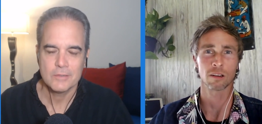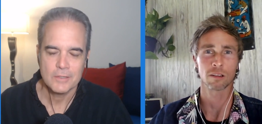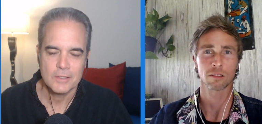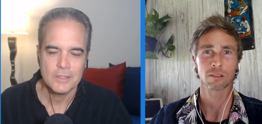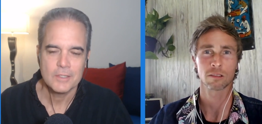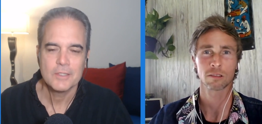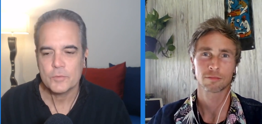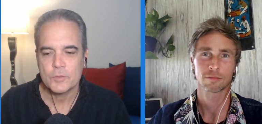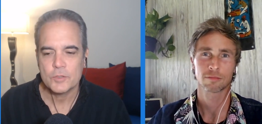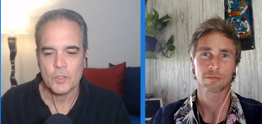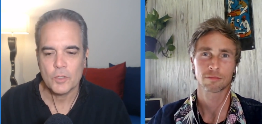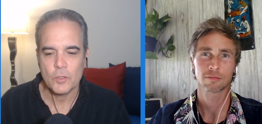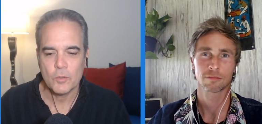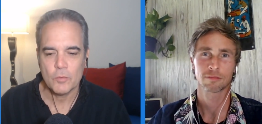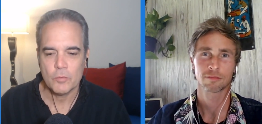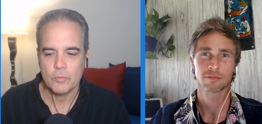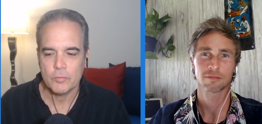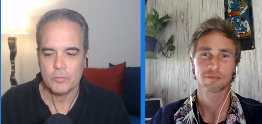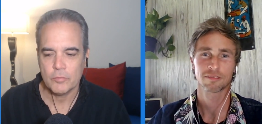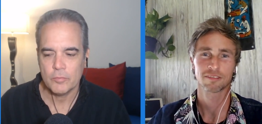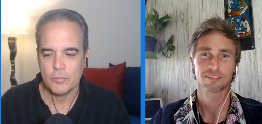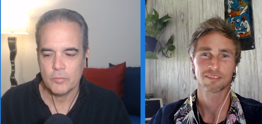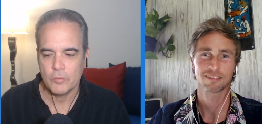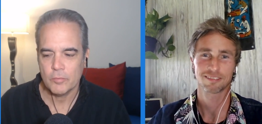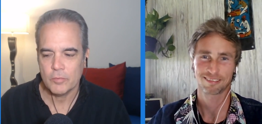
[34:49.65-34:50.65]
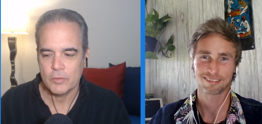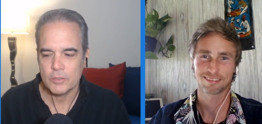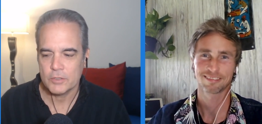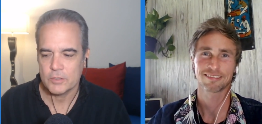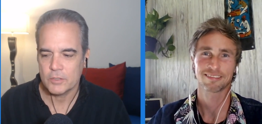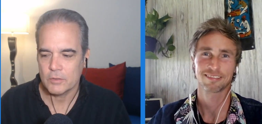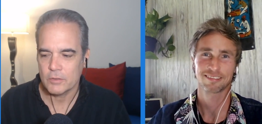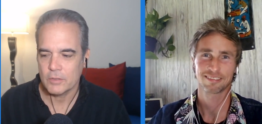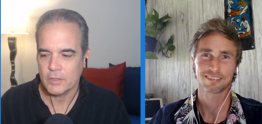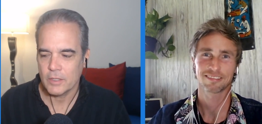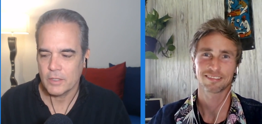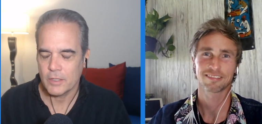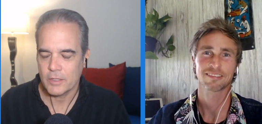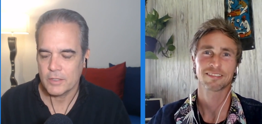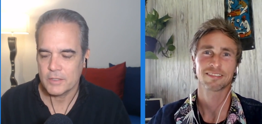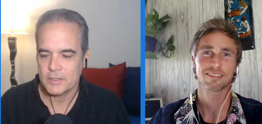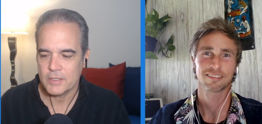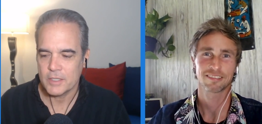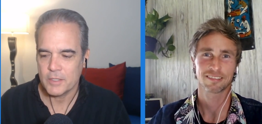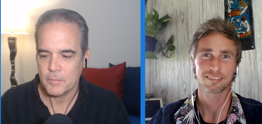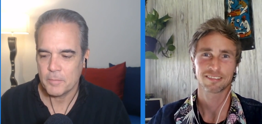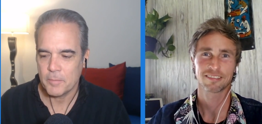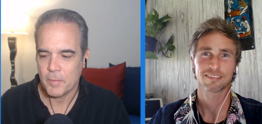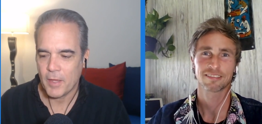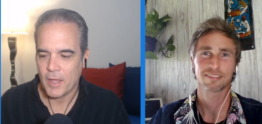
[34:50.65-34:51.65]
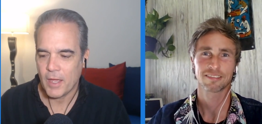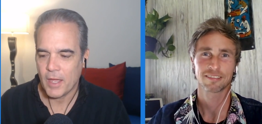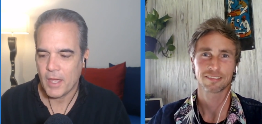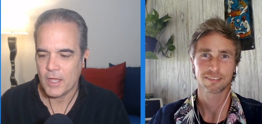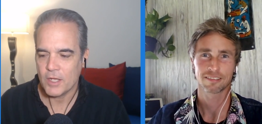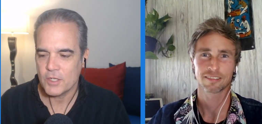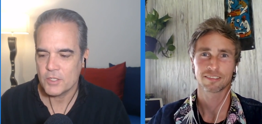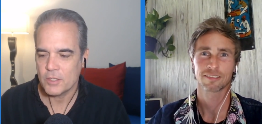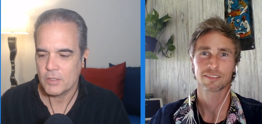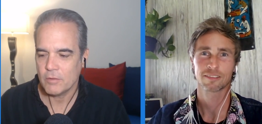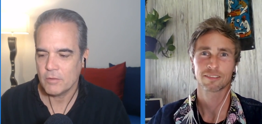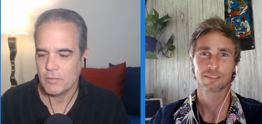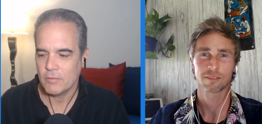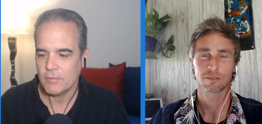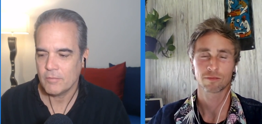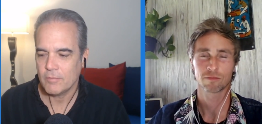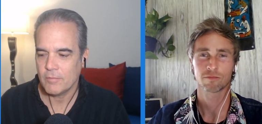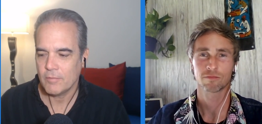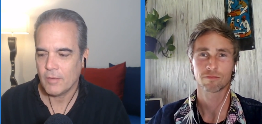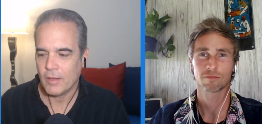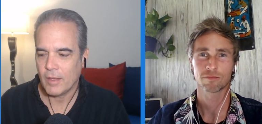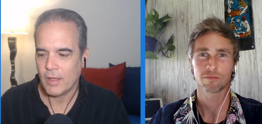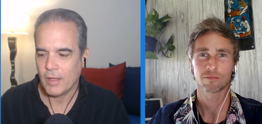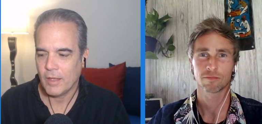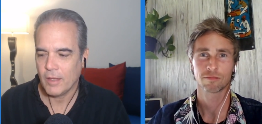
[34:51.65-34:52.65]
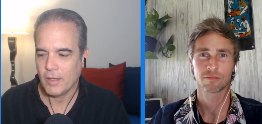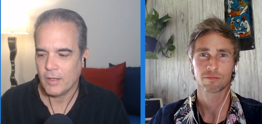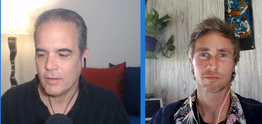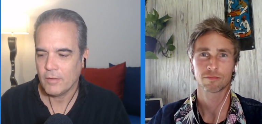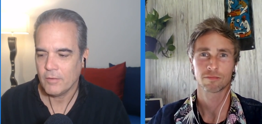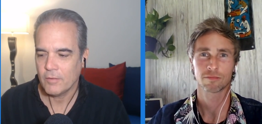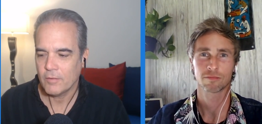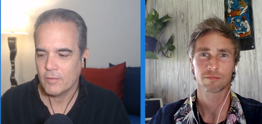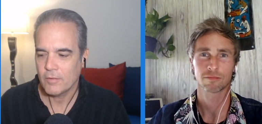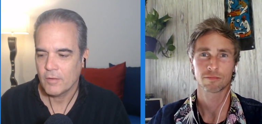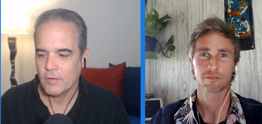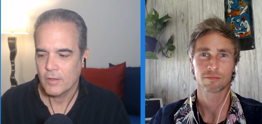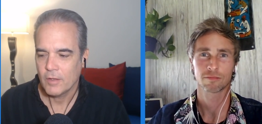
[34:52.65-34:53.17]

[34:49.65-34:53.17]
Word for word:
Speaker 1: So we're certainly on the same page, and and